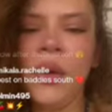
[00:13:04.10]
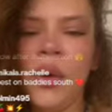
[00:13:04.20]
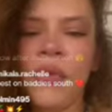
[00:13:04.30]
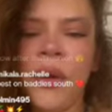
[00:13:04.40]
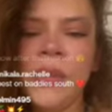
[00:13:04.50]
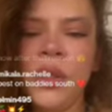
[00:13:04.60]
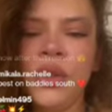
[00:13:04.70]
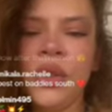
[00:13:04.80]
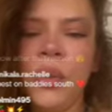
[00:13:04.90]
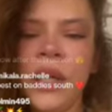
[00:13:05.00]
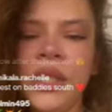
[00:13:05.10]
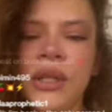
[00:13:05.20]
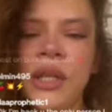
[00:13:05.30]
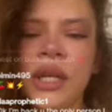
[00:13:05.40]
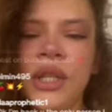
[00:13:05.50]
Kitchen and his other shows.
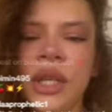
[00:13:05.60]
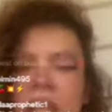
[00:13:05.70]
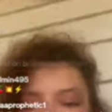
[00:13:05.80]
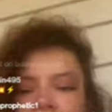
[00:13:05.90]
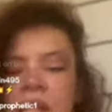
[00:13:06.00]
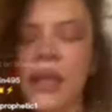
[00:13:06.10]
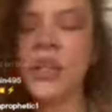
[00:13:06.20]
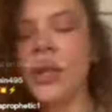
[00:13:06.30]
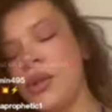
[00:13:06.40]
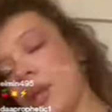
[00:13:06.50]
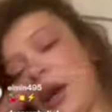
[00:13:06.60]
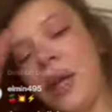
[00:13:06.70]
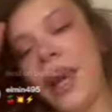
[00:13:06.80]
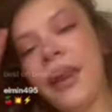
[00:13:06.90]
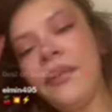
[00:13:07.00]
I already have.
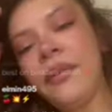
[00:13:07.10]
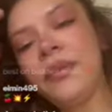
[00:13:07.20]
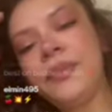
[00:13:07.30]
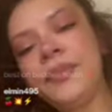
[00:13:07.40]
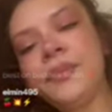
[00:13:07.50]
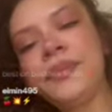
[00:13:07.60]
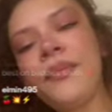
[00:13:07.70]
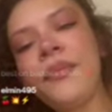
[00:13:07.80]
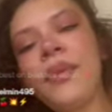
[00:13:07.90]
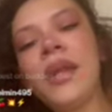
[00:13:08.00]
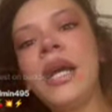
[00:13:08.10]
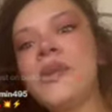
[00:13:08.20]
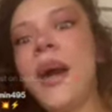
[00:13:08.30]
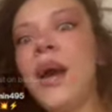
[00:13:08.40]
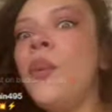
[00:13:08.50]
That's why I went to go eat there.
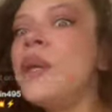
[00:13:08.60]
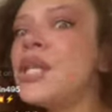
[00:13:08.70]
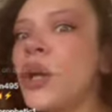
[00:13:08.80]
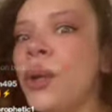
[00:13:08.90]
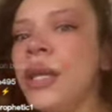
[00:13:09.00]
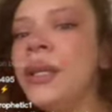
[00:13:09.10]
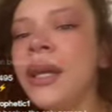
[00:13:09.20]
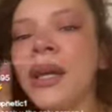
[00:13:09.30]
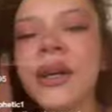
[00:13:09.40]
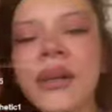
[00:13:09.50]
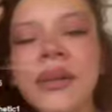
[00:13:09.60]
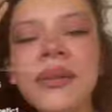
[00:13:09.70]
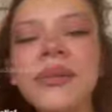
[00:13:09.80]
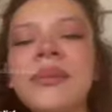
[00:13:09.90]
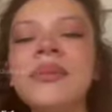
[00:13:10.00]
It was
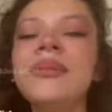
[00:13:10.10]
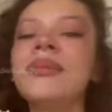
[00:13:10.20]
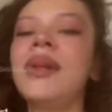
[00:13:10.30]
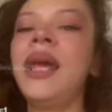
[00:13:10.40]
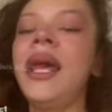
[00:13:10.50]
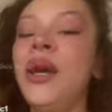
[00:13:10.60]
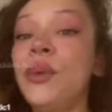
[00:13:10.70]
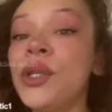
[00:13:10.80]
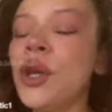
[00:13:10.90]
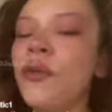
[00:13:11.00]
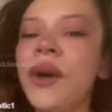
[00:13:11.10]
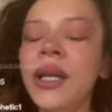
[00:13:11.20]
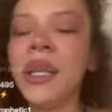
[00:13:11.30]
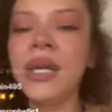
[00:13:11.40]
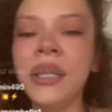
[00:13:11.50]
so fucking good. That shit was like
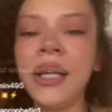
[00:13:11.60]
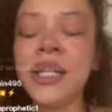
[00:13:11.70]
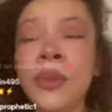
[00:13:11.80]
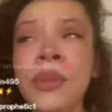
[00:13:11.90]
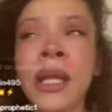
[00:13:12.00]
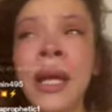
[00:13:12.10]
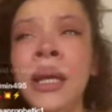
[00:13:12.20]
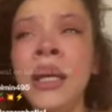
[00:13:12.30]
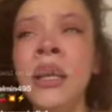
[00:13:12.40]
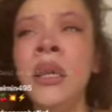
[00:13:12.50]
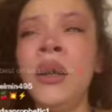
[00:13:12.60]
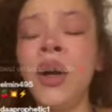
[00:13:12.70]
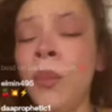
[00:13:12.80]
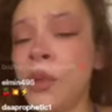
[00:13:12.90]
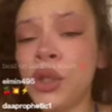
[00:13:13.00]
almost three hundred dollars, but
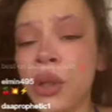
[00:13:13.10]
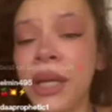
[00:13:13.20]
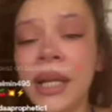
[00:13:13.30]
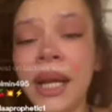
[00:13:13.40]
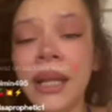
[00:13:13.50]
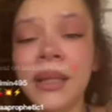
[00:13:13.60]
that shit was worth